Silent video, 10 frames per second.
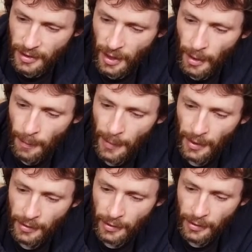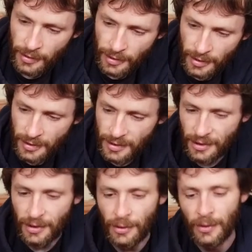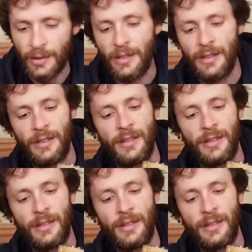cap back on to secure it.